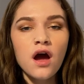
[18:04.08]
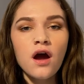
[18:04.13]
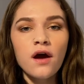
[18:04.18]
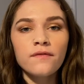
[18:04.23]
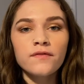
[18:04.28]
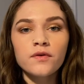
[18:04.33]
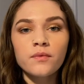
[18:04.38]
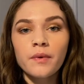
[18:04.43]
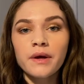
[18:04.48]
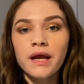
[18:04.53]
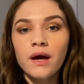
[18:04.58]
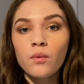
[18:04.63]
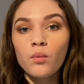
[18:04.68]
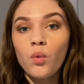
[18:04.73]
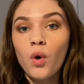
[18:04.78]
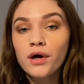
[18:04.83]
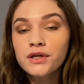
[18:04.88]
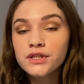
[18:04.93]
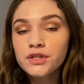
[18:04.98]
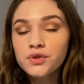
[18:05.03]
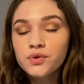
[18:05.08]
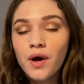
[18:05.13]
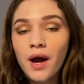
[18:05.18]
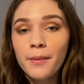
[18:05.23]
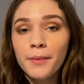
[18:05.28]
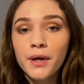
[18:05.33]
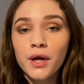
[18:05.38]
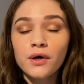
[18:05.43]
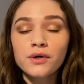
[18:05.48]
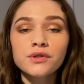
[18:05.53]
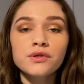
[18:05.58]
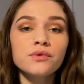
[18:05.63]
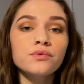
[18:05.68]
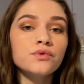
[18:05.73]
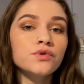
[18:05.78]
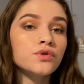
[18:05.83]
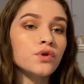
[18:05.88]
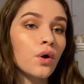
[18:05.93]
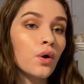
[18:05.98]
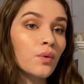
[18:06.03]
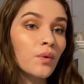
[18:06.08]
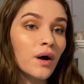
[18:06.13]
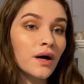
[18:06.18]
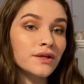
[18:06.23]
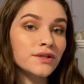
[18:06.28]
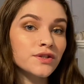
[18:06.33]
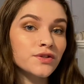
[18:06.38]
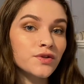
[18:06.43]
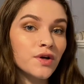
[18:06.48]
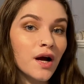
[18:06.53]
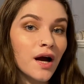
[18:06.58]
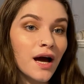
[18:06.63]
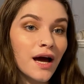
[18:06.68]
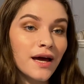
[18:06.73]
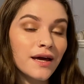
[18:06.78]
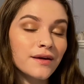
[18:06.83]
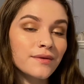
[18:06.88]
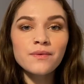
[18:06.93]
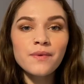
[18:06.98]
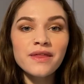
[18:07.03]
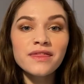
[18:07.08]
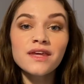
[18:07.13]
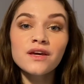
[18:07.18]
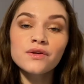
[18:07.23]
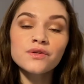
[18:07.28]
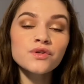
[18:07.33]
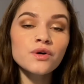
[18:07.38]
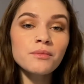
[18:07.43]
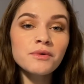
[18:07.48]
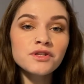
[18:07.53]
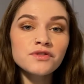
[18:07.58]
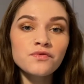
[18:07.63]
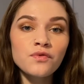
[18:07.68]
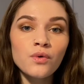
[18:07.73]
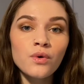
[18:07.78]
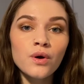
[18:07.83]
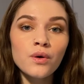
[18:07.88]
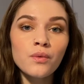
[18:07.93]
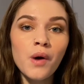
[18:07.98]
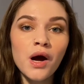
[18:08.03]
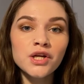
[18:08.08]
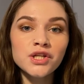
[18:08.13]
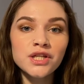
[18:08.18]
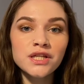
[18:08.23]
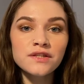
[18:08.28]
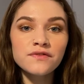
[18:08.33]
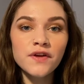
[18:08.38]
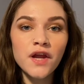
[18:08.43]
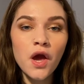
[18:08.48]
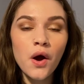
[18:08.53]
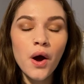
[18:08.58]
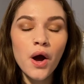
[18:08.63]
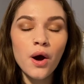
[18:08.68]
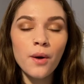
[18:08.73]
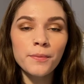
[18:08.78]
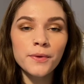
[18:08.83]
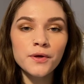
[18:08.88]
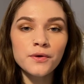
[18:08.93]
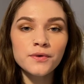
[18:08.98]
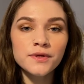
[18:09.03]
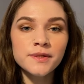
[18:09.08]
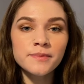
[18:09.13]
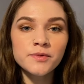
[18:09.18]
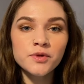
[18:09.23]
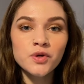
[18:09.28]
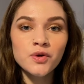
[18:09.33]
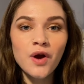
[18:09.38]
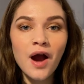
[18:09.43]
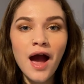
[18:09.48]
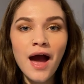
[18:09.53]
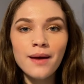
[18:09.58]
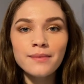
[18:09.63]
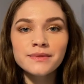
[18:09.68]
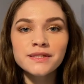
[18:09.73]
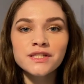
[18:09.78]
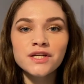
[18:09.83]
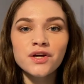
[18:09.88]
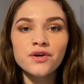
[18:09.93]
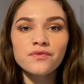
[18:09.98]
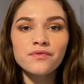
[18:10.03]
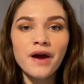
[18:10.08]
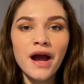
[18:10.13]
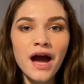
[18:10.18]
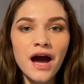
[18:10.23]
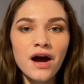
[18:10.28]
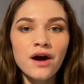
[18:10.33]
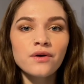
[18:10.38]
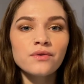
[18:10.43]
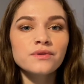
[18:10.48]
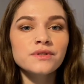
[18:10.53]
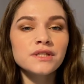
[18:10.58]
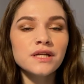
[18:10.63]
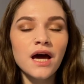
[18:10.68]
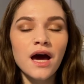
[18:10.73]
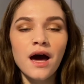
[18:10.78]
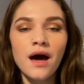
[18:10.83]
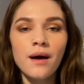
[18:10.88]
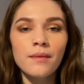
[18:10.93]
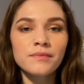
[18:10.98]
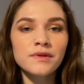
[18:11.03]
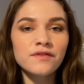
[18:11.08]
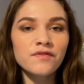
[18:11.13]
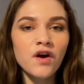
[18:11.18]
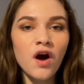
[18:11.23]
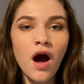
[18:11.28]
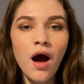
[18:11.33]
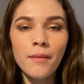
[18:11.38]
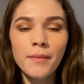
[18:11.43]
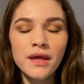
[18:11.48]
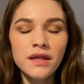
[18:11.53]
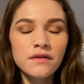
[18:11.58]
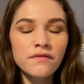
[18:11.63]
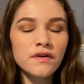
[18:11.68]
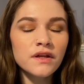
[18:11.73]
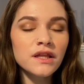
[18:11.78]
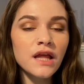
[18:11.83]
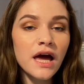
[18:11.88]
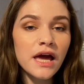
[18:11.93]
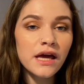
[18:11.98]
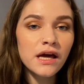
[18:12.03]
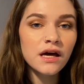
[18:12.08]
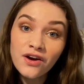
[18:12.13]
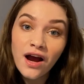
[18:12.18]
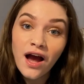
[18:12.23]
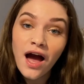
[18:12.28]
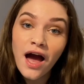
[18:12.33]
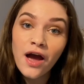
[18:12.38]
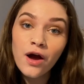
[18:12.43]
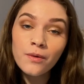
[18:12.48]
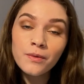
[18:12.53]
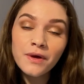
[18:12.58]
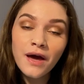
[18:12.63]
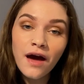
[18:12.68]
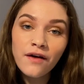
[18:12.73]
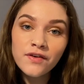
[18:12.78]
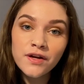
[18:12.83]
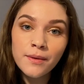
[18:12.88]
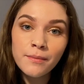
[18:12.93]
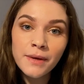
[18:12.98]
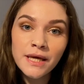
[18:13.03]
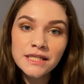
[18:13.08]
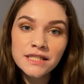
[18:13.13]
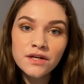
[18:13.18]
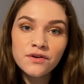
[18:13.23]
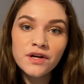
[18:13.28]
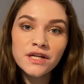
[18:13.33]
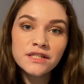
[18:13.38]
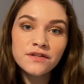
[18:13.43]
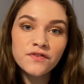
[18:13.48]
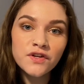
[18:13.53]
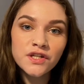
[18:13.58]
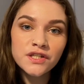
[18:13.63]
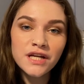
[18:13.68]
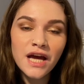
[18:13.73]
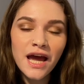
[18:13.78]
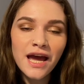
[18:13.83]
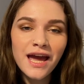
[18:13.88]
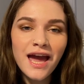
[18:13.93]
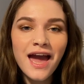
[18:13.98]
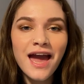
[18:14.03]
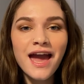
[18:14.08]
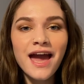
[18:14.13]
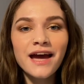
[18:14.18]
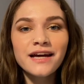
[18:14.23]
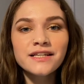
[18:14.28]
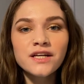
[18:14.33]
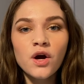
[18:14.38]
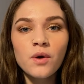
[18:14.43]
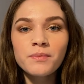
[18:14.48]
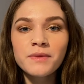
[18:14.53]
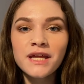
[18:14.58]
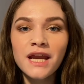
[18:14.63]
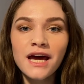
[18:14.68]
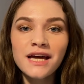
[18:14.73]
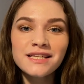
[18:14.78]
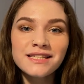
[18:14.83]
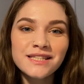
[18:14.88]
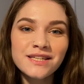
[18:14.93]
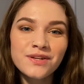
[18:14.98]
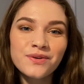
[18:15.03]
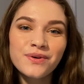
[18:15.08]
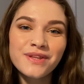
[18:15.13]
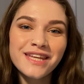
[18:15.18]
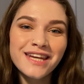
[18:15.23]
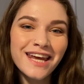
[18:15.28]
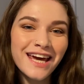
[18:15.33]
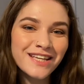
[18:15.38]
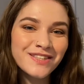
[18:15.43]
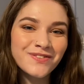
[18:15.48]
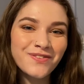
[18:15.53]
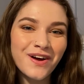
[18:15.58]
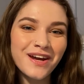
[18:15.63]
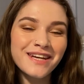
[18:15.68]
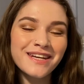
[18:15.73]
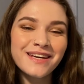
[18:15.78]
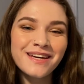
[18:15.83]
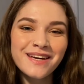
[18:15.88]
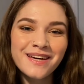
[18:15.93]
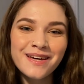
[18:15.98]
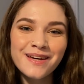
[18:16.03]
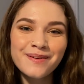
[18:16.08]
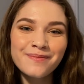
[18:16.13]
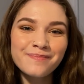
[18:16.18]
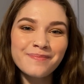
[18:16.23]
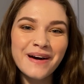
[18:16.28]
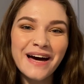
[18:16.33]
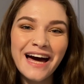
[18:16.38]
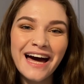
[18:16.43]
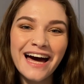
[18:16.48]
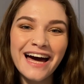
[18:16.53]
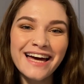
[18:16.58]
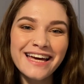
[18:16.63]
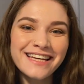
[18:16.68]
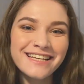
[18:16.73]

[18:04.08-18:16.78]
for when I want to try, but also don't want to try. Thank you so much for watching this video. I hope you subscribe, stick around, leave a comment, leave a like. I hope you have an amazing rest of your day, and I hope that I see you in the next one. Bye.